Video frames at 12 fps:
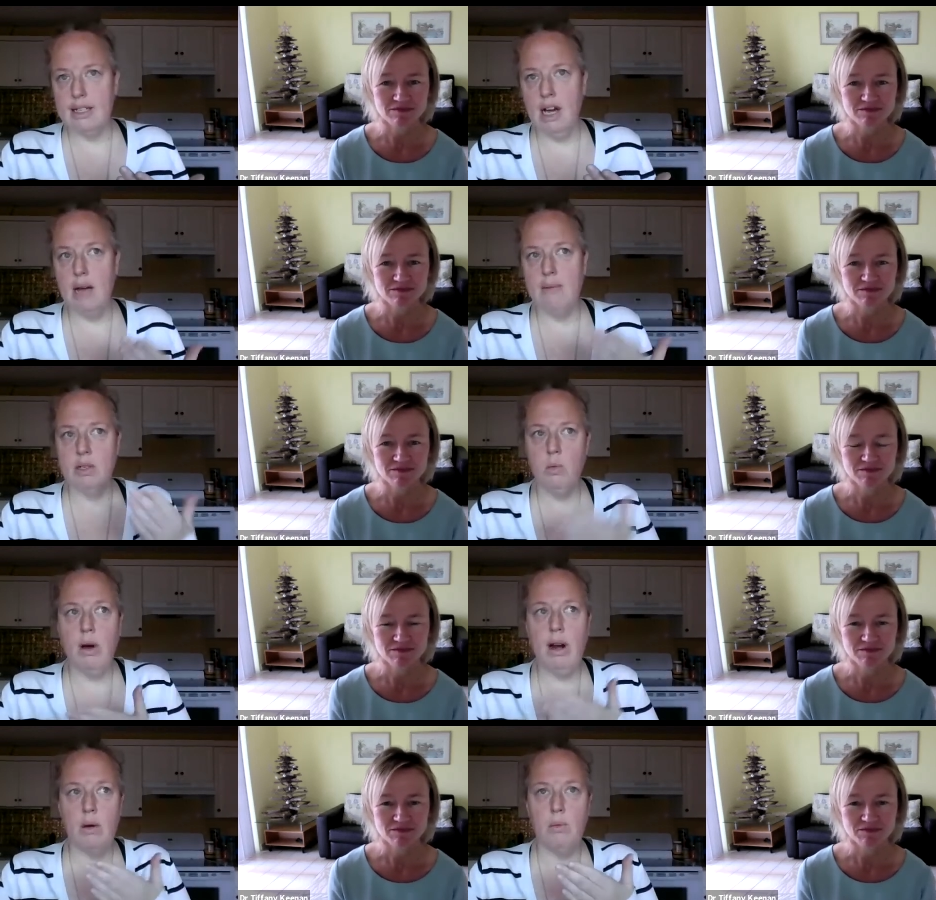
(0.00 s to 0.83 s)
Speaker 1: time. It's
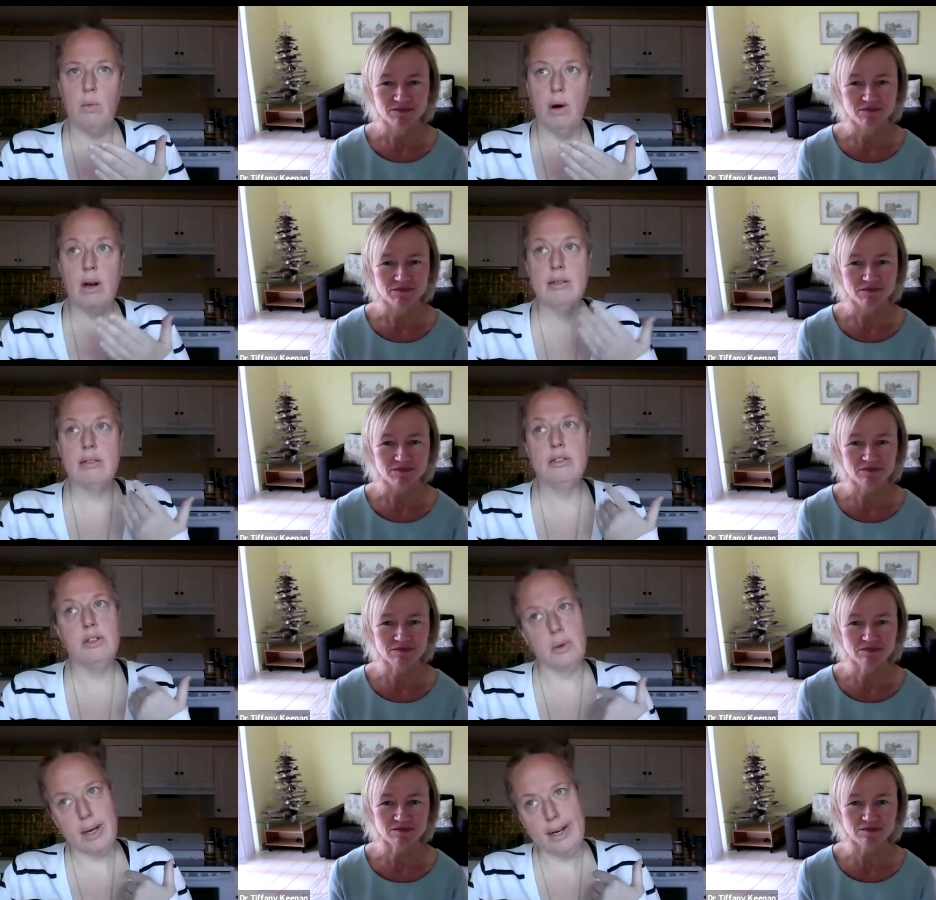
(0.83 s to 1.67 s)
what I was
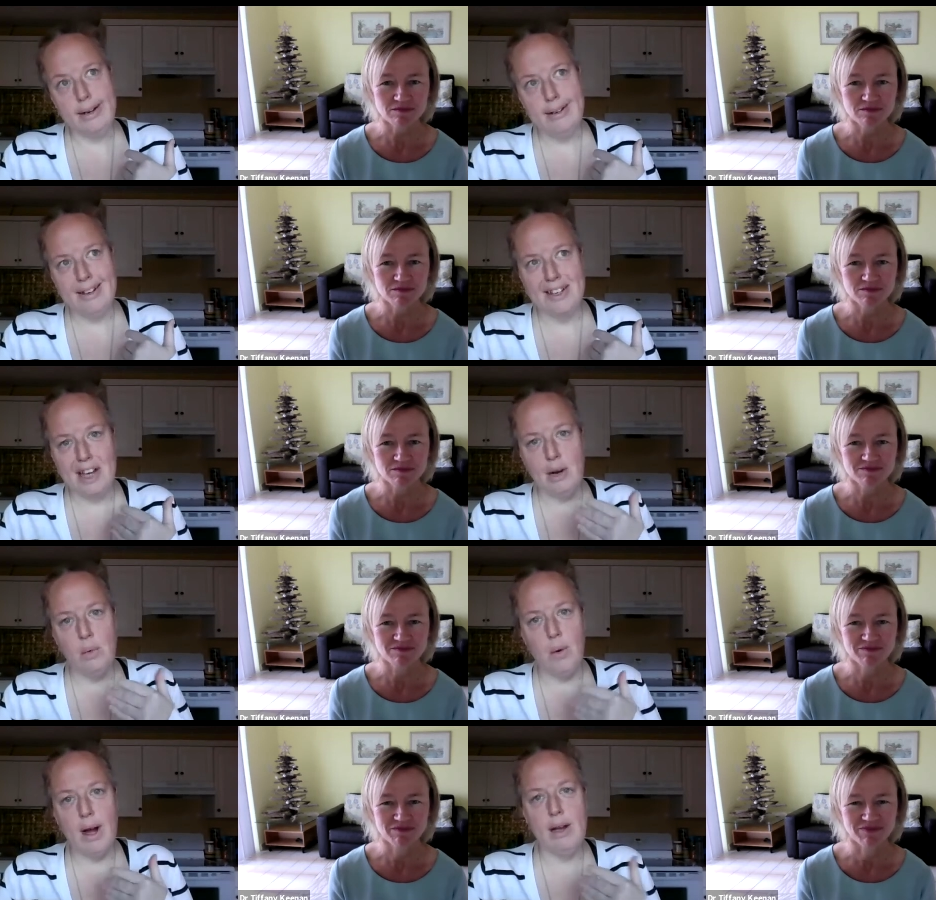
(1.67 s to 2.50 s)
doing
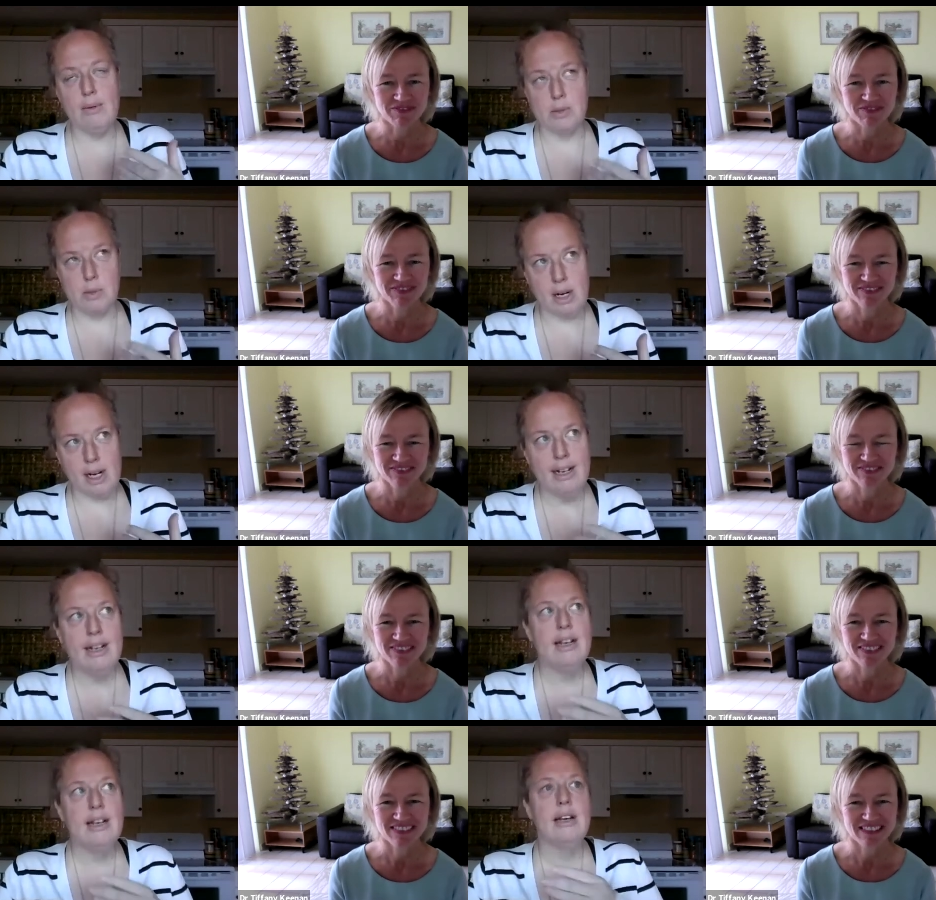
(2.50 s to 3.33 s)
and why it was working.